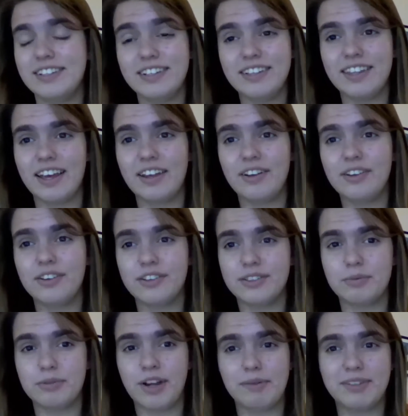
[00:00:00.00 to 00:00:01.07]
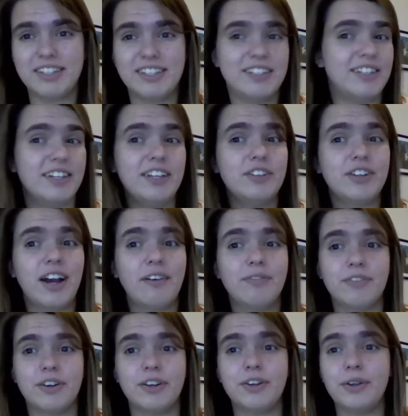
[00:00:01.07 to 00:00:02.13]
Until then, subscribe to the Daily
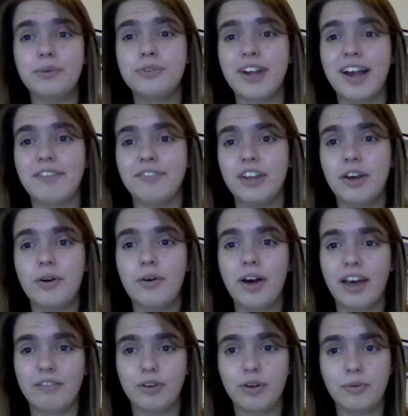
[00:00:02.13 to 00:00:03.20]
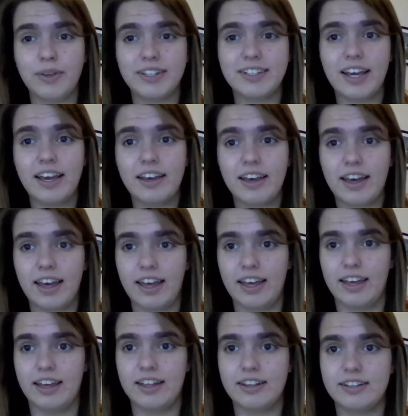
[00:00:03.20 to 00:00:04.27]
Draft for a new draft video every weekday.
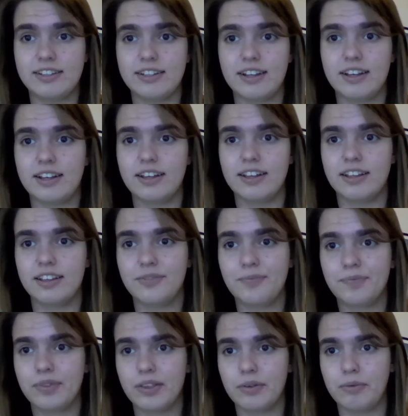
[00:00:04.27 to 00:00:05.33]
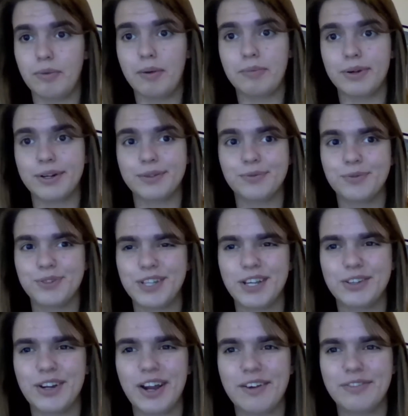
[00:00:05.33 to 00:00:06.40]
And remember,
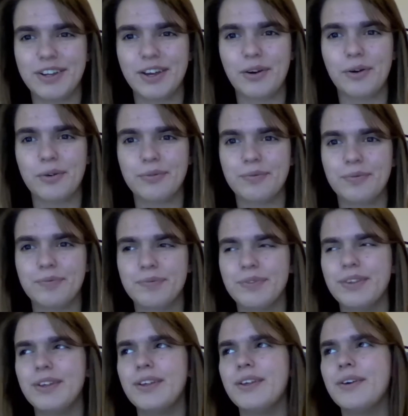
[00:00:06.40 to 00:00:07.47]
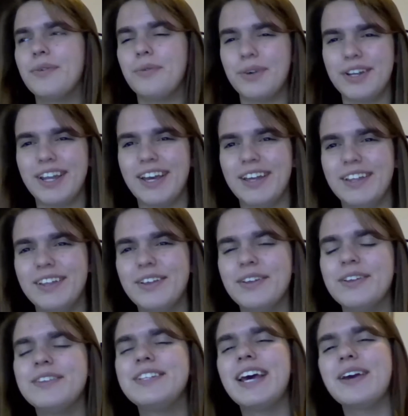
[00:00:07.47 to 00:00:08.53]
take drafting one day,
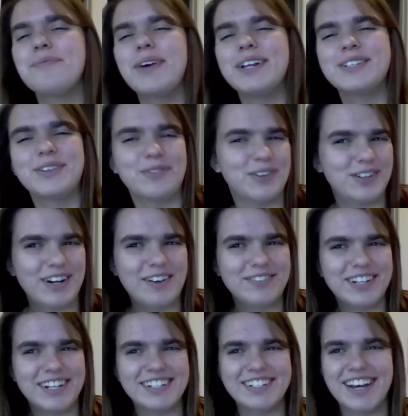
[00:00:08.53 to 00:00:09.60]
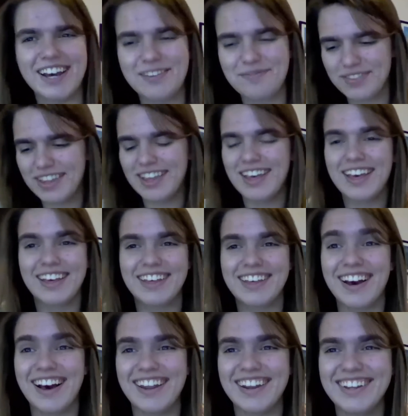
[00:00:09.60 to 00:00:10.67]
take Magic one draft at a time.
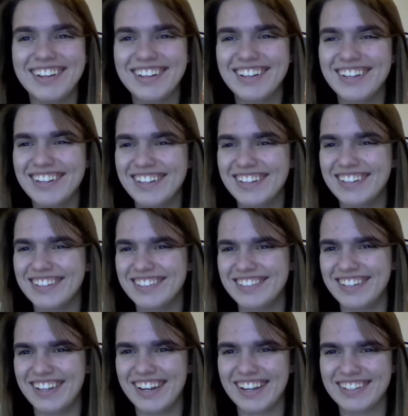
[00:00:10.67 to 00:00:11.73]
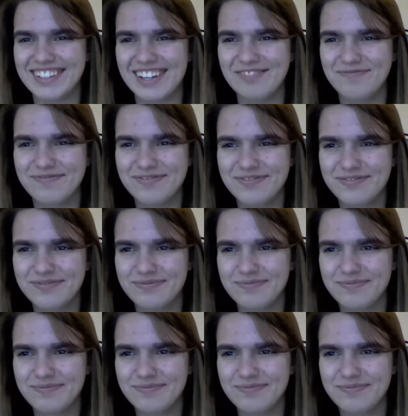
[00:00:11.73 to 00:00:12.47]
Got it. See you next time.